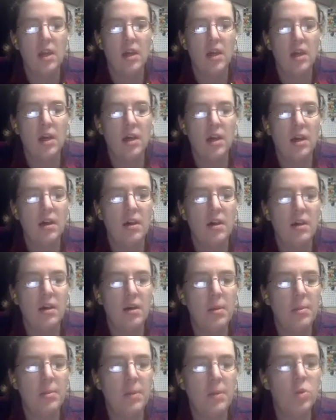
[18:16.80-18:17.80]

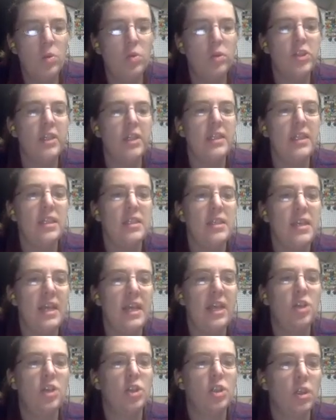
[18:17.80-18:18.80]
Ooh, let's look at this
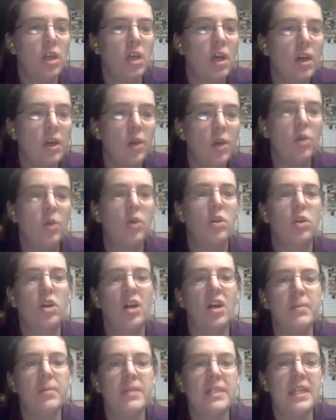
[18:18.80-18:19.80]
Nature article,
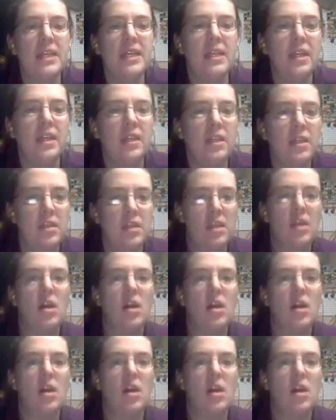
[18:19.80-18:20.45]
carbon dating the